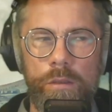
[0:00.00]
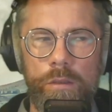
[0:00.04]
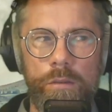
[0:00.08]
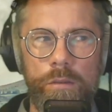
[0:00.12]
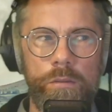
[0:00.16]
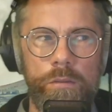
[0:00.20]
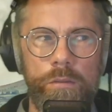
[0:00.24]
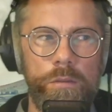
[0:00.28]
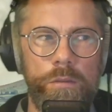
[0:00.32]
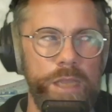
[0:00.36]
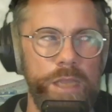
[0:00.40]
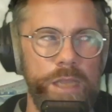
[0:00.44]

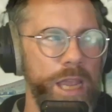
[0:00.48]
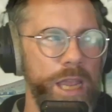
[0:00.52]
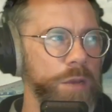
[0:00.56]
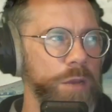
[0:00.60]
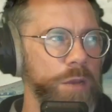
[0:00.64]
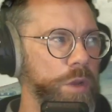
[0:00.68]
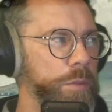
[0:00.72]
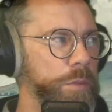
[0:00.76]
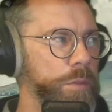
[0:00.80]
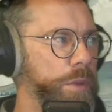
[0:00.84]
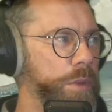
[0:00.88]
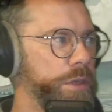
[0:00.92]
then we
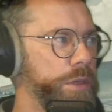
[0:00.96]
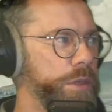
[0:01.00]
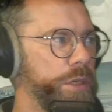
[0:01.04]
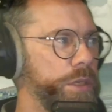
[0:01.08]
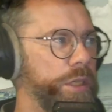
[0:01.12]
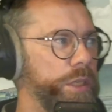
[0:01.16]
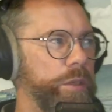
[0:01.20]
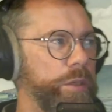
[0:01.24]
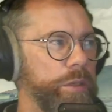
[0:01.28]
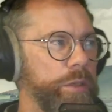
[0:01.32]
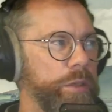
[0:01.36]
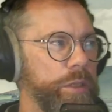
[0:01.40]

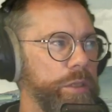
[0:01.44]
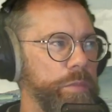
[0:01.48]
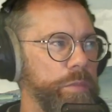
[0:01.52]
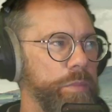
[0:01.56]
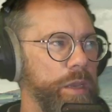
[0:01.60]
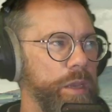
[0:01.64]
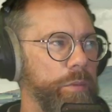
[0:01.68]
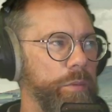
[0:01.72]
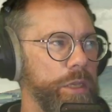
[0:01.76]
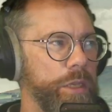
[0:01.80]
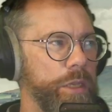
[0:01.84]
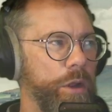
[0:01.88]
must be
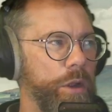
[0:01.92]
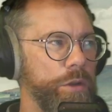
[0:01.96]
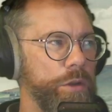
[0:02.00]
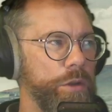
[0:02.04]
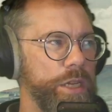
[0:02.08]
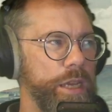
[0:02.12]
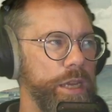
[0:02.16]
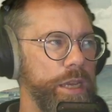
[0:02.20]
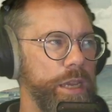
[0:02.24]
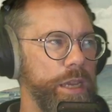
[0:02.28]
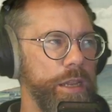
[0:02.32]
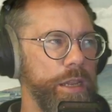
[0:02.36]
able to
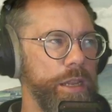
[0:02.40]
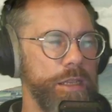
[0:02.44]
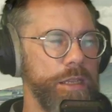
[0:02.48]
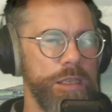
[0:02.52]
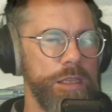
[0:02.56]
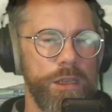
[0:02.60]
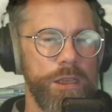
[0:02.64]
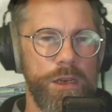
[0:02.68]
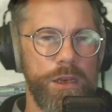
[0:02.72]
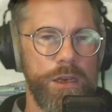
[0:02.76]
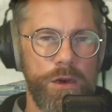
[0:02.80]
articulate the